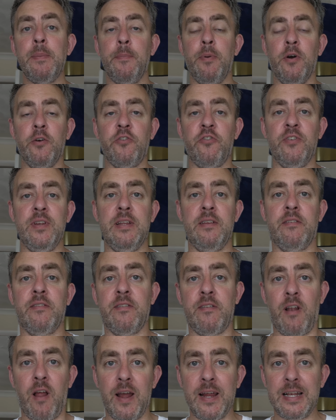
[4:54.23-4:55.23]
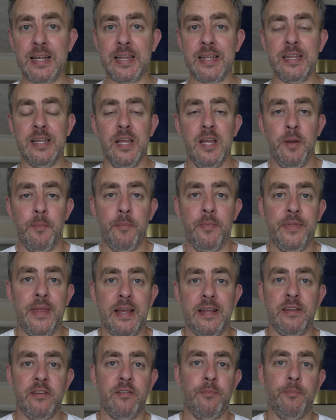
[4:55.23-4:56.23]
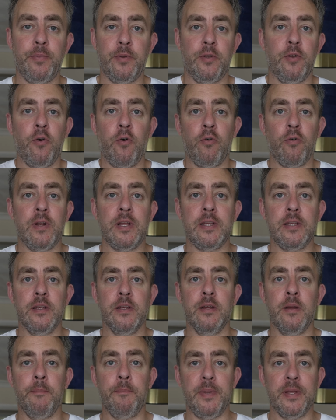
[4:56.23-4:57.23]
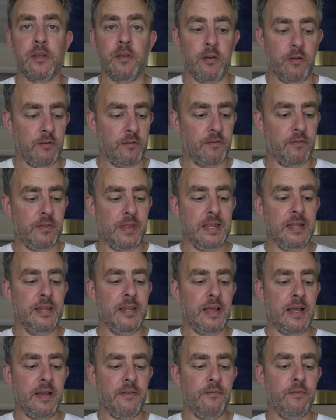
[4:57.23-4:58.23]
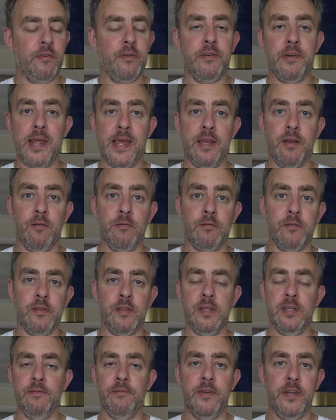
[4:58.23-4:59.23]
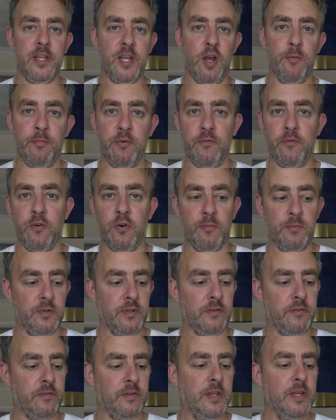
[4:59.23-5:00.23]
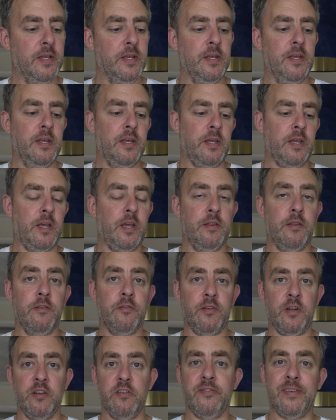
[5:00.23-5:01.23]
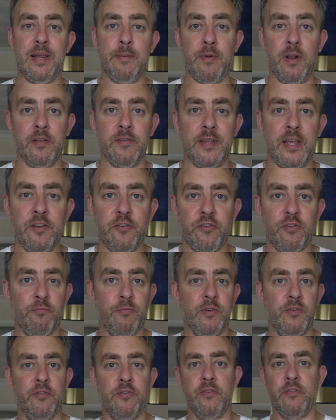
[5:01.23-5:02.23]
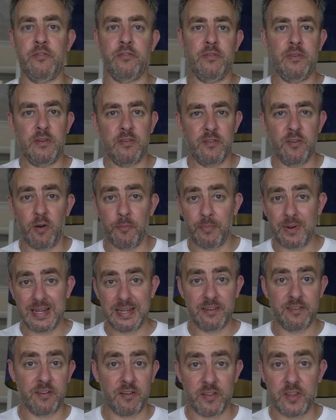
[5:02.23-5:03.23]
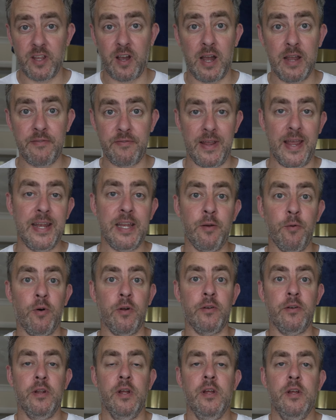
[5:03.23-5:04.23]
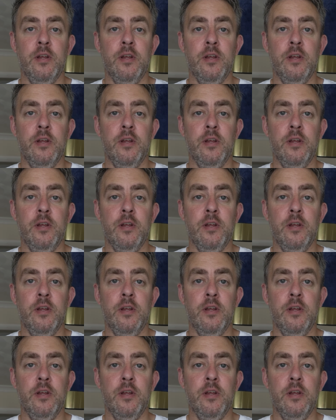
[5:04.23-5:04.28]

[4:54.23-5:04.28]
pushing it slightly, but that is purely because they haven't nailed the video performance. There's no stabilization, which just is not pleasing on the eye for anyone